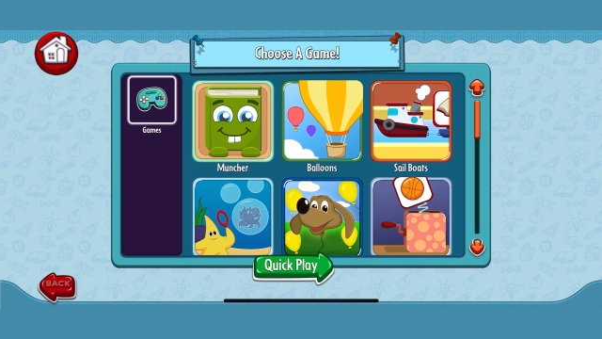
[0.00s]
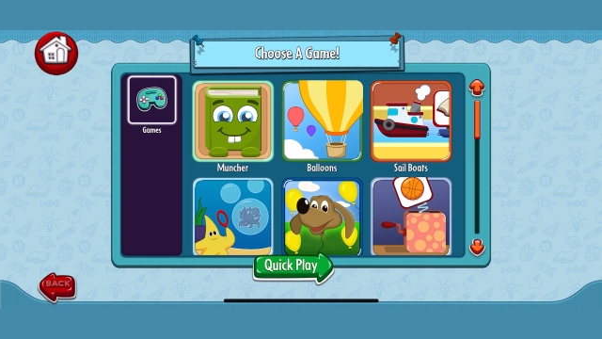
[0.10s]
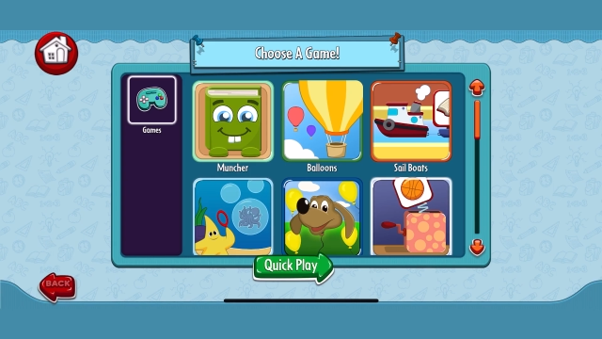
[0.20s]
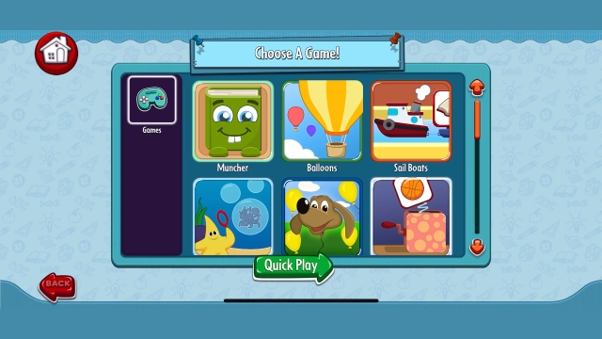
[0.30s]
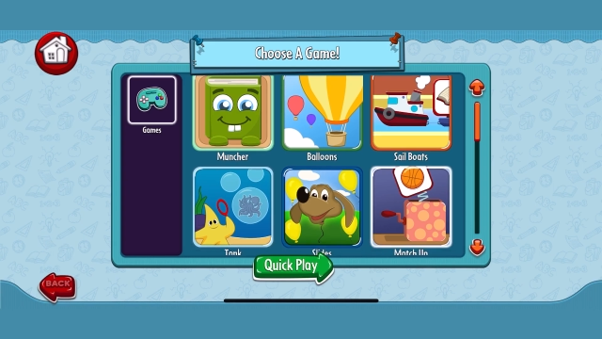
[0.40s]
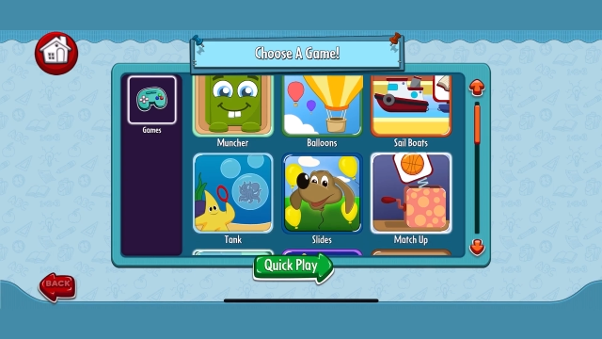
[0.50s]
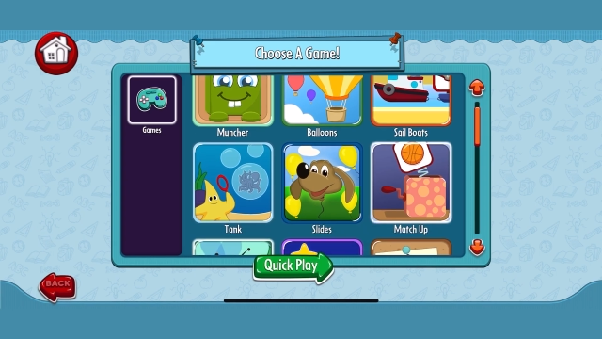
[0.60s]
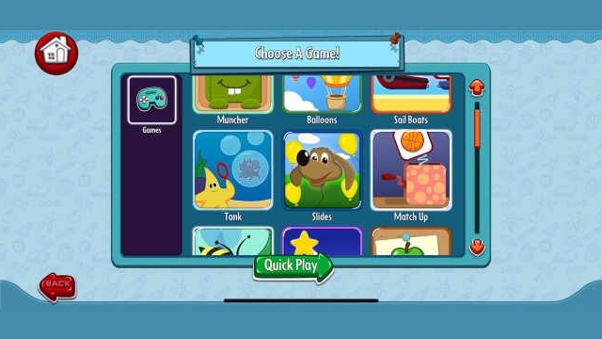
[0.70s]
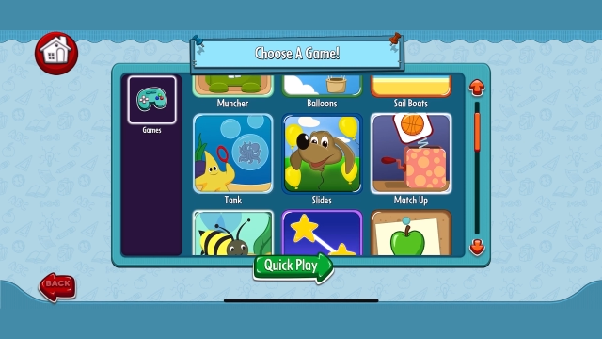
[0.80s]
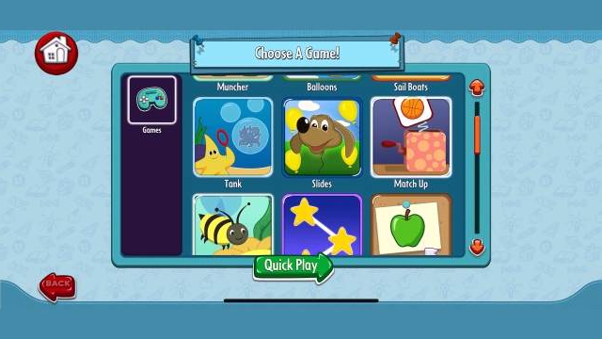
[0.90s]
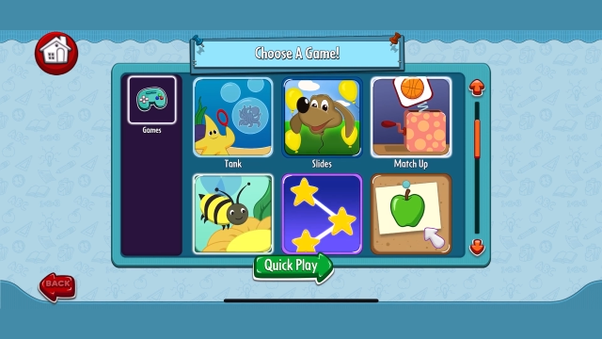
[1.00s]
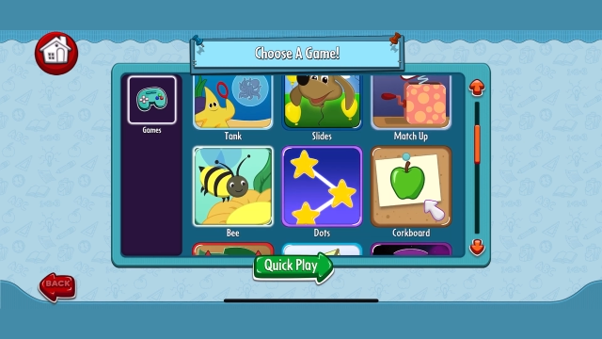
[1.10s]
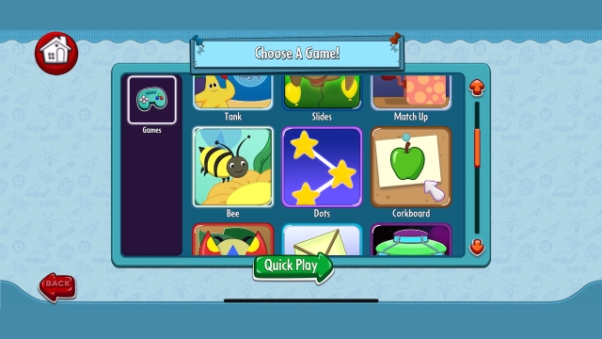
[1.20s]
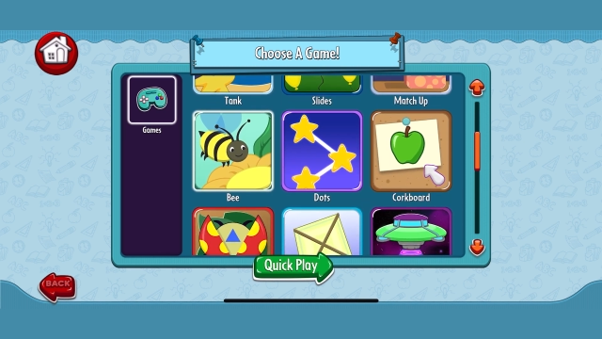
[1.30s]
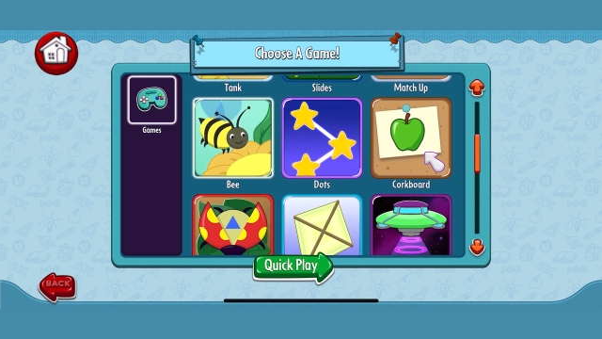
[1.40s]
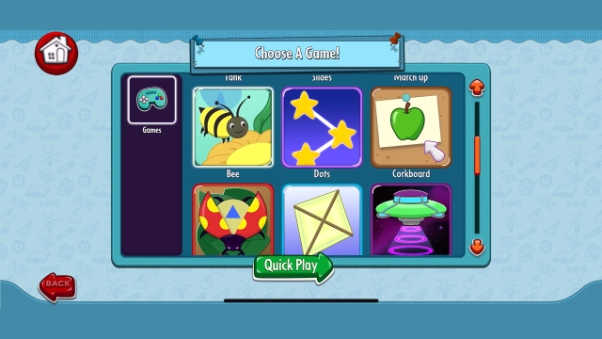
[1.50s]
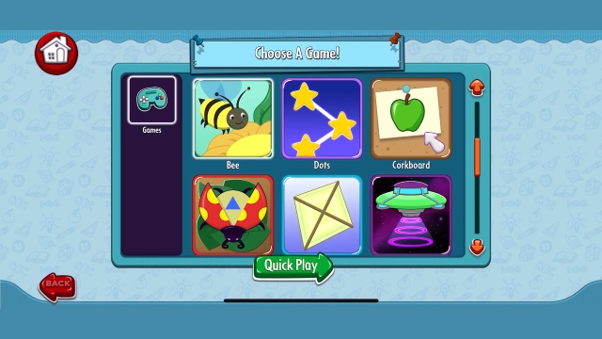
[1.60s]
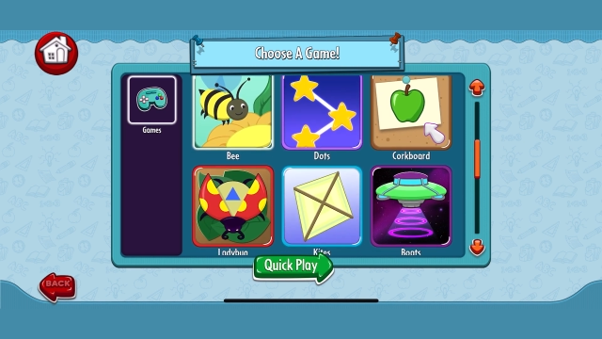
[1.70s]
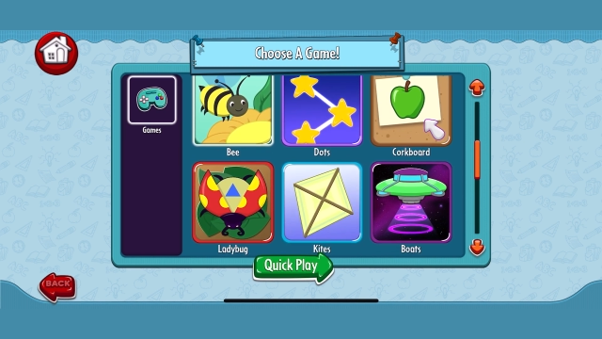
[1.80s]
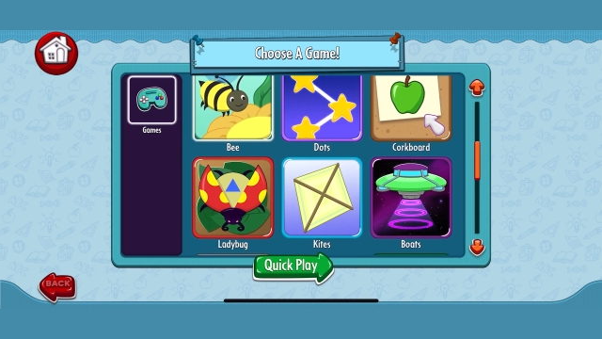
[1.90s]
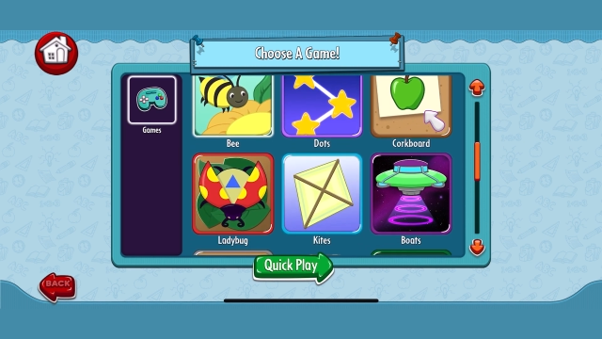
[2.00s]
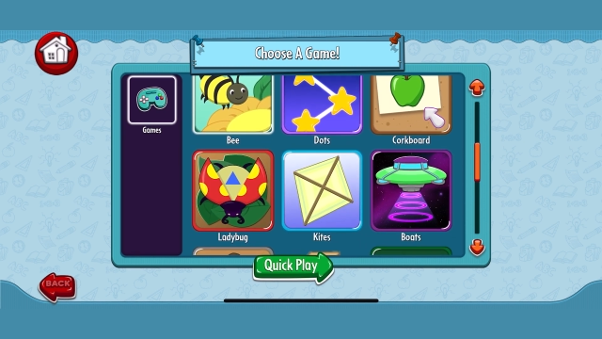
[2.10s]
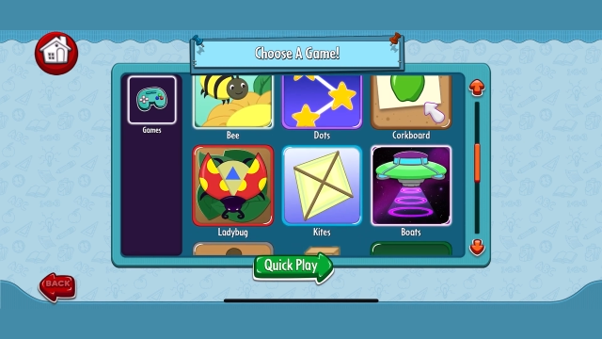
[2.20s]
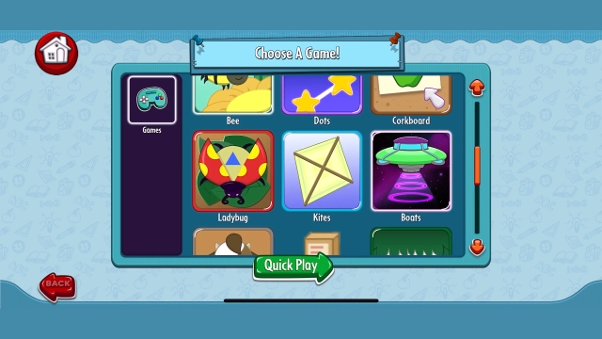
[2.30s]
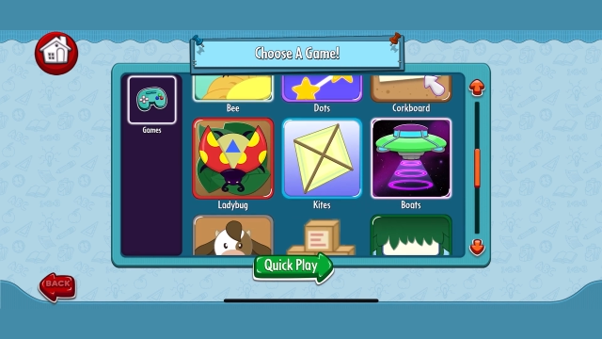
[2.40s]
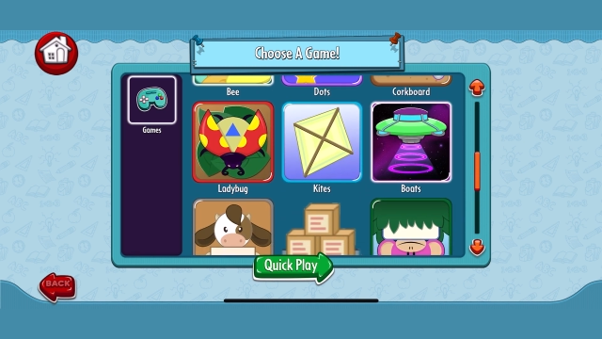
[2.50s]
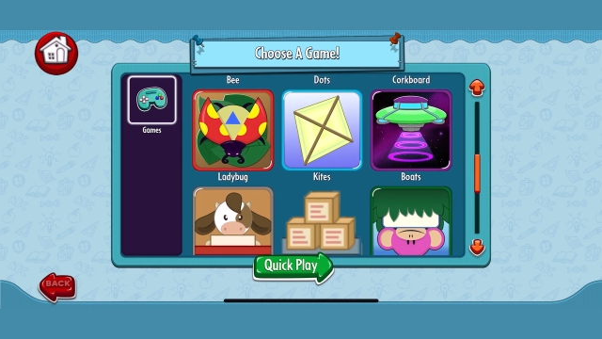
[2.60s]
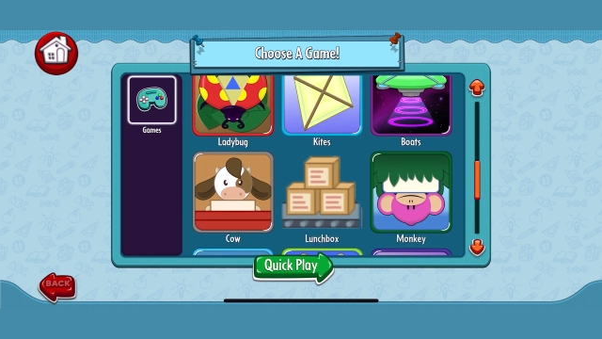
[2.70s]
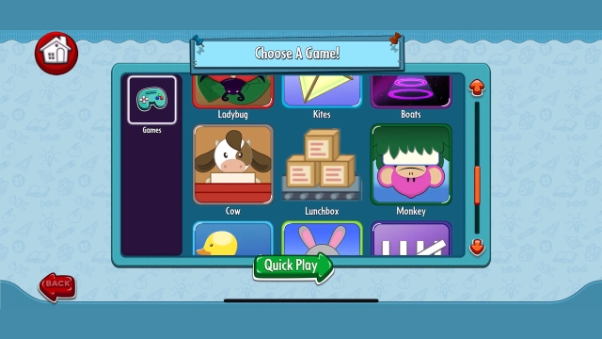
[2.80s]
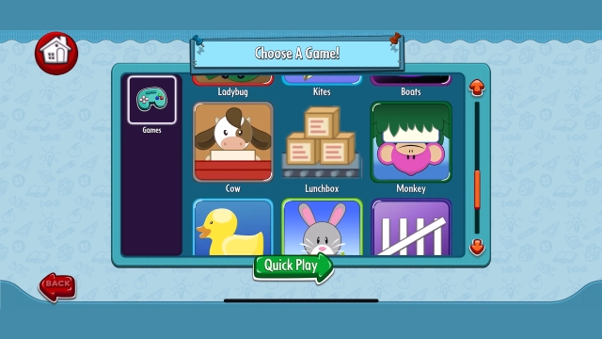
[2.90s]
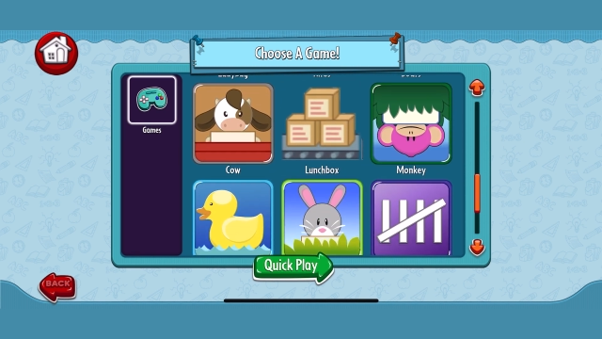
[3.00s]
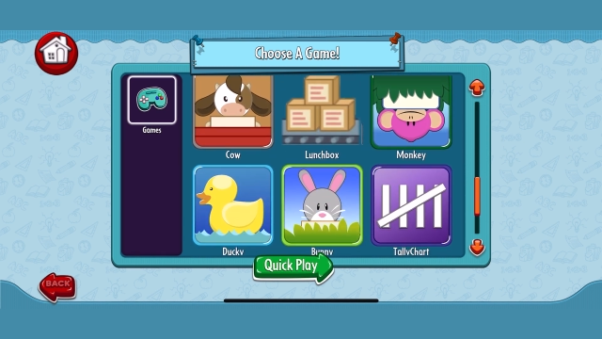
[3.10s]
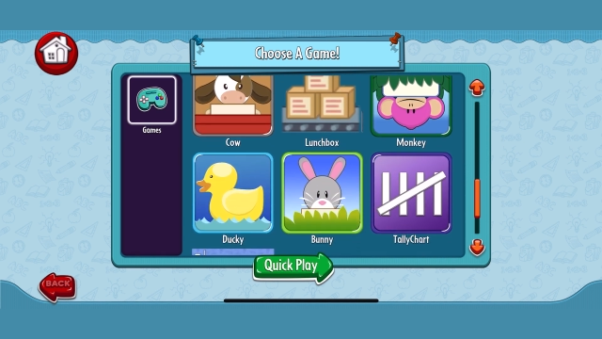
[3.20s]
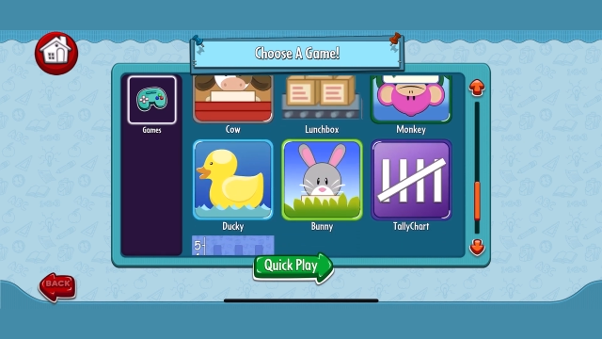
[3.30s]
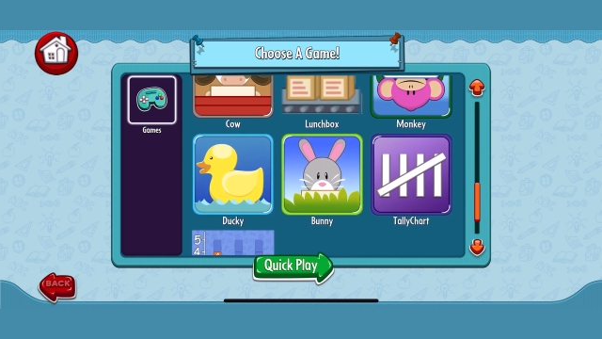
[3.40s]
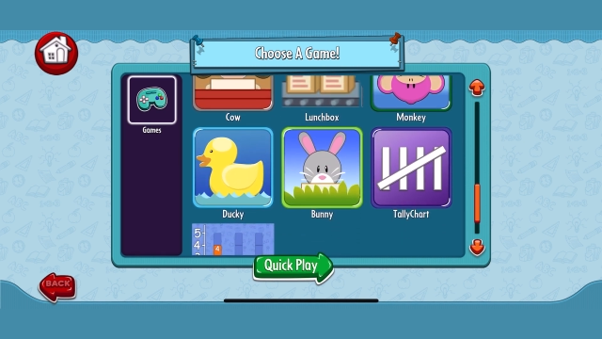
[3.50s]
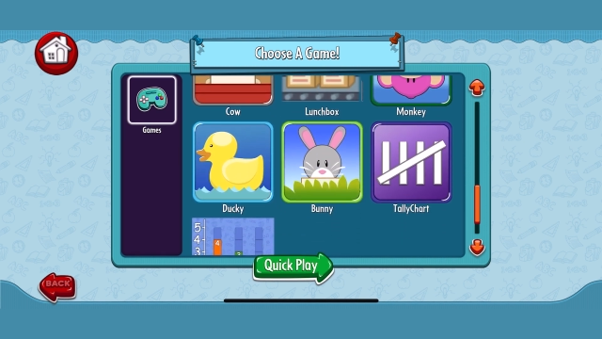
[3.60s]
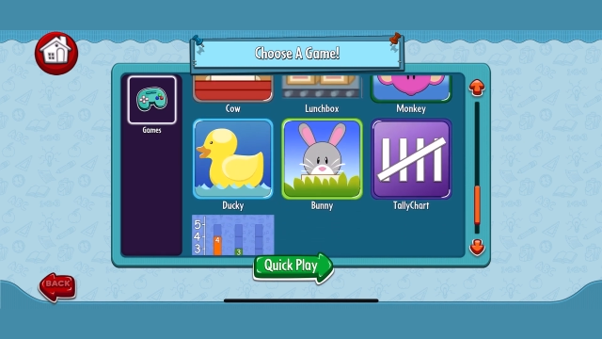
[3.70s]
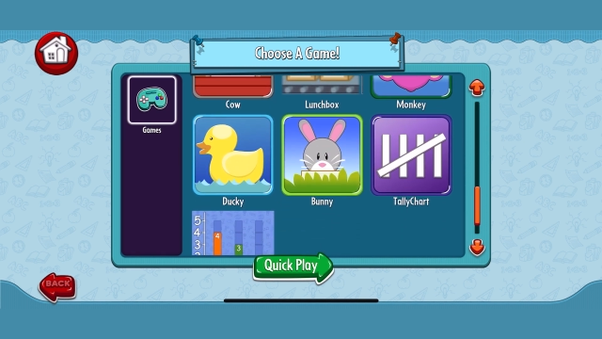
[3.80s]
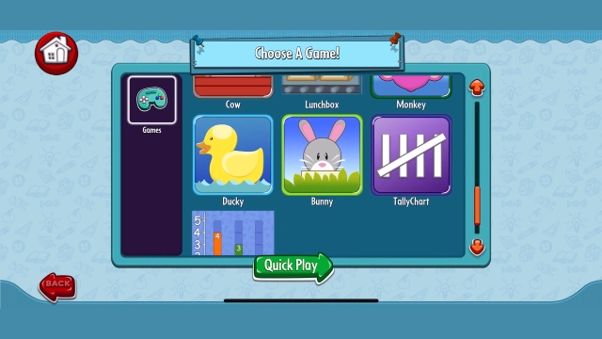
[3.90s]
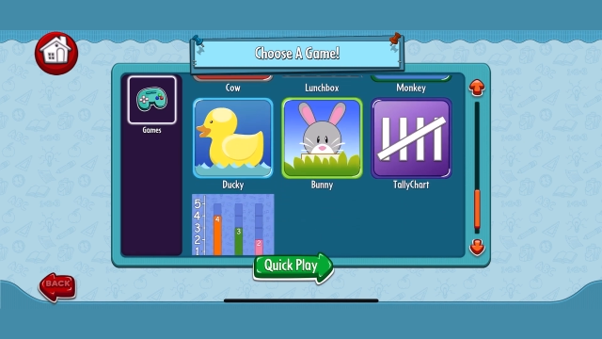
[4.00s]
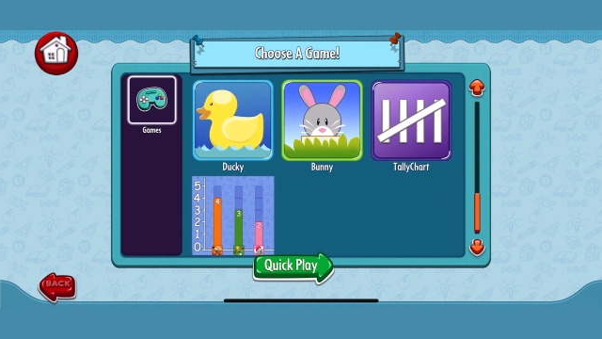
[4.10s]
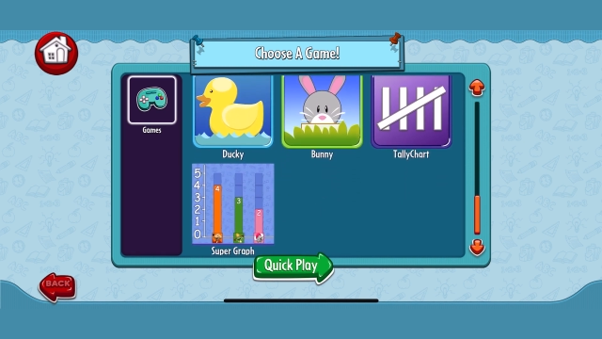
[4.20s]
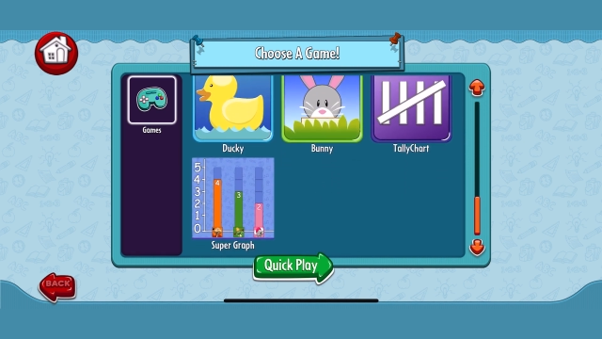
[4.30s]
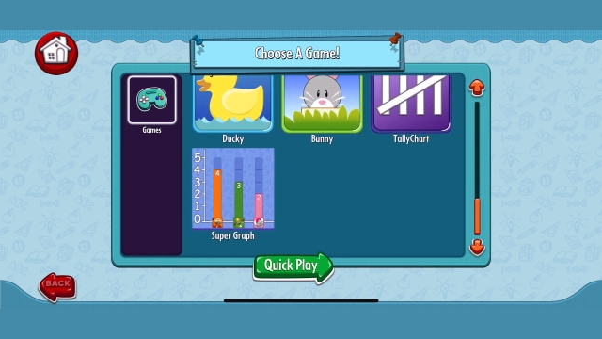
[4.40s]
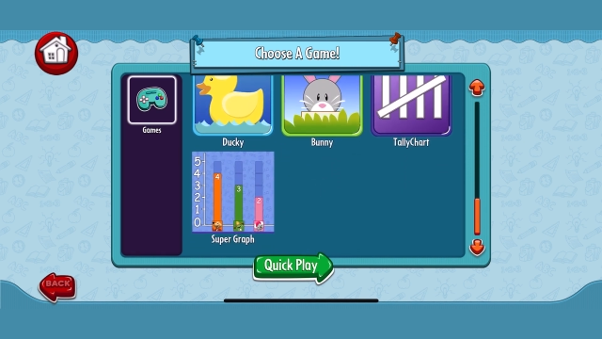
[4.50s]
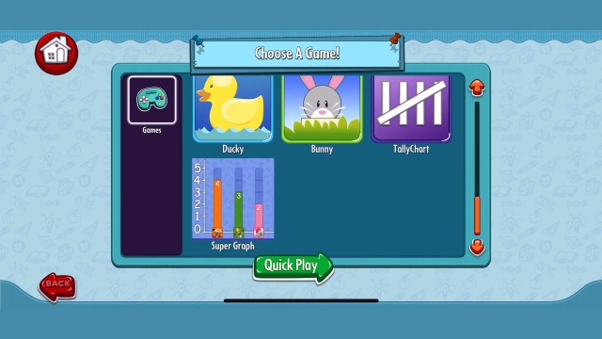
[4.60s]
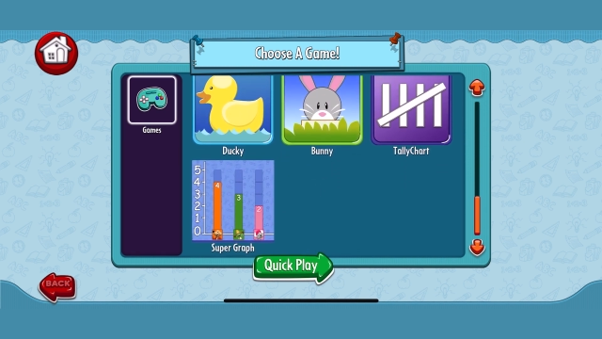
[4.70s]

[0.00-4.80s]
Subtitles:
(no speaker visible)